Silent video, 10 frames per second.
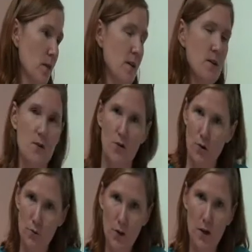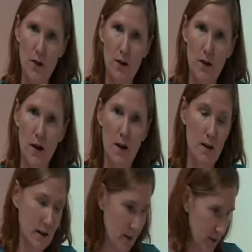He's shown work
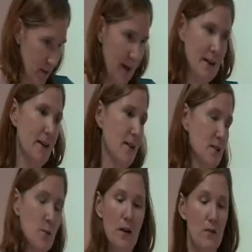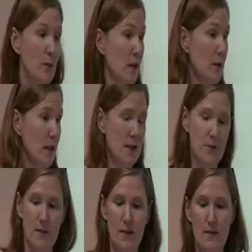in Canada as well. It's really, really
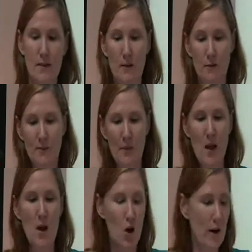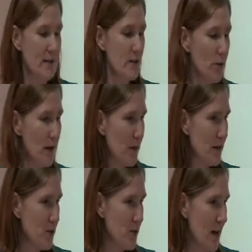interesting stuff. Okay, so what I
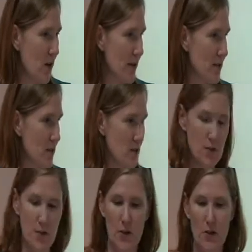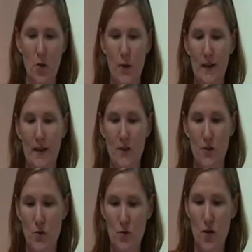want to do now is just turn quickly
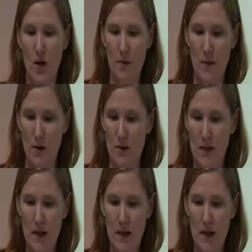to talk about